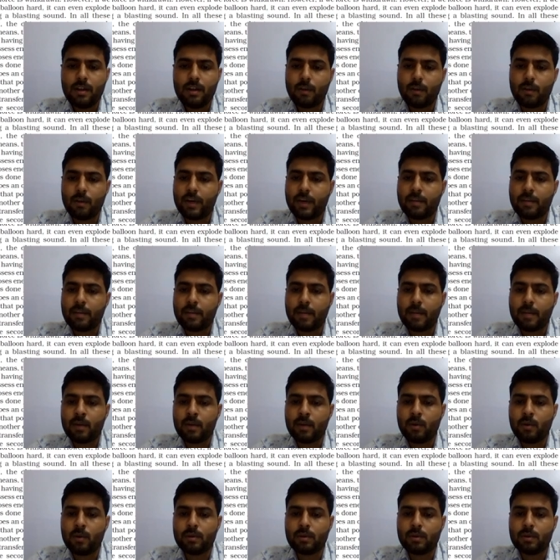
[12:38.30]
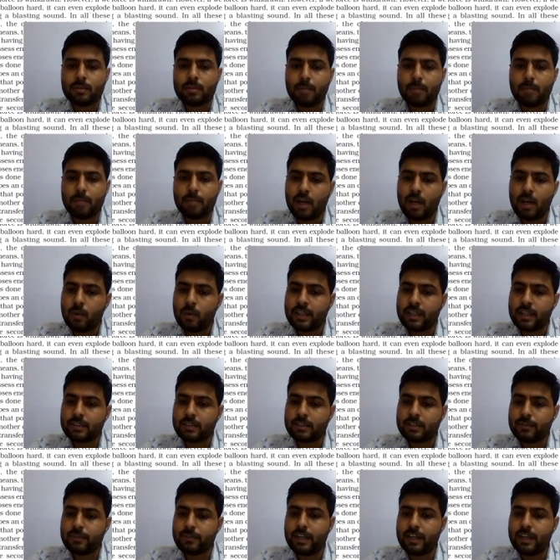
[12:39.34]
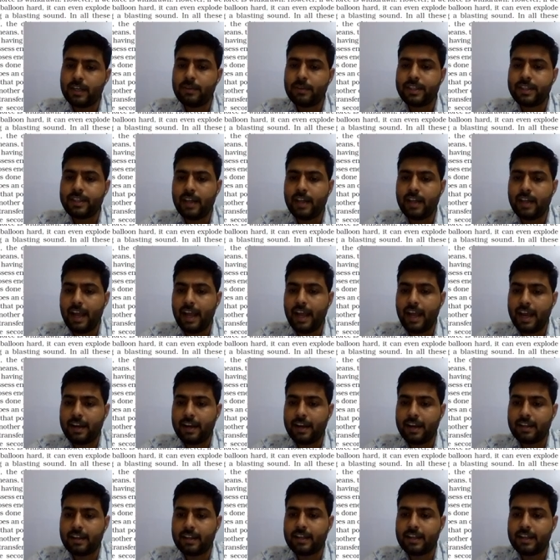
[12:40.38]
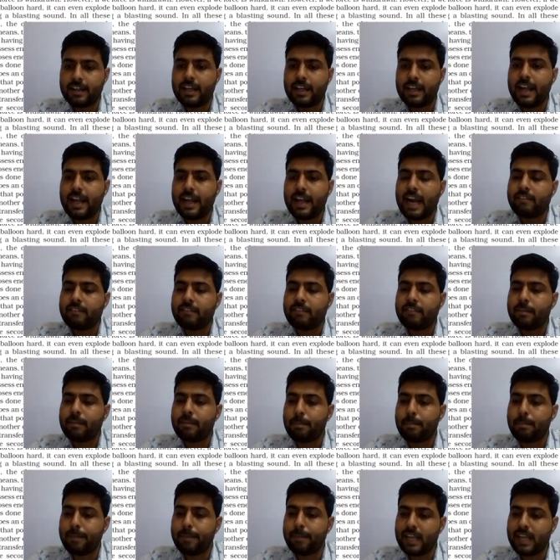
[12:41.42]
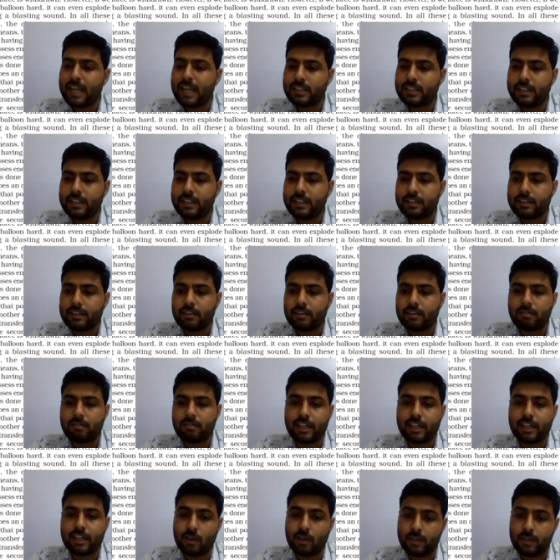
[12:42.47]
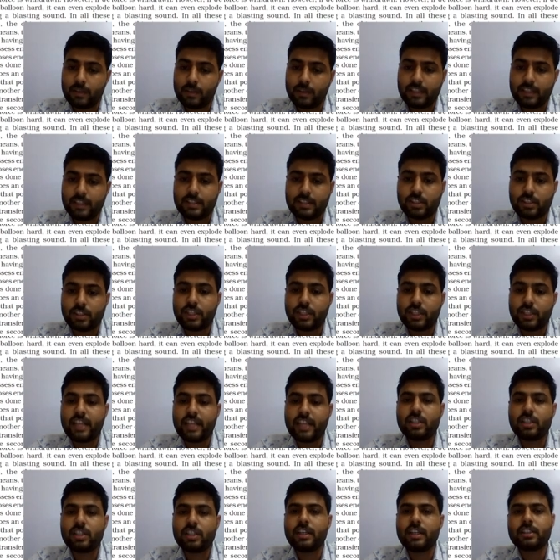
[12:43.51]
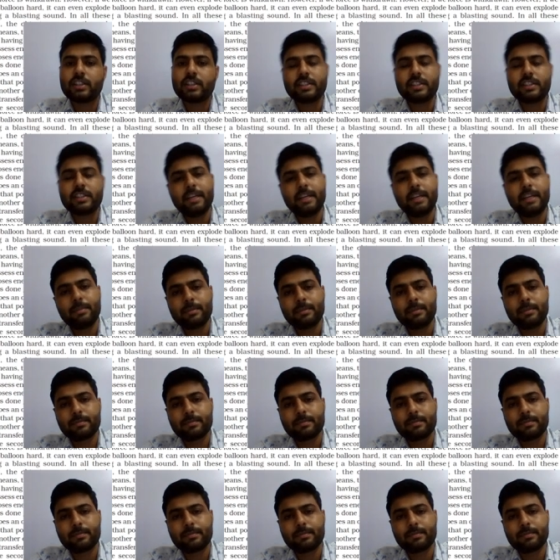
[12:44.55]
When a balloon is filled with the air and we press it, we notice a change in its shape.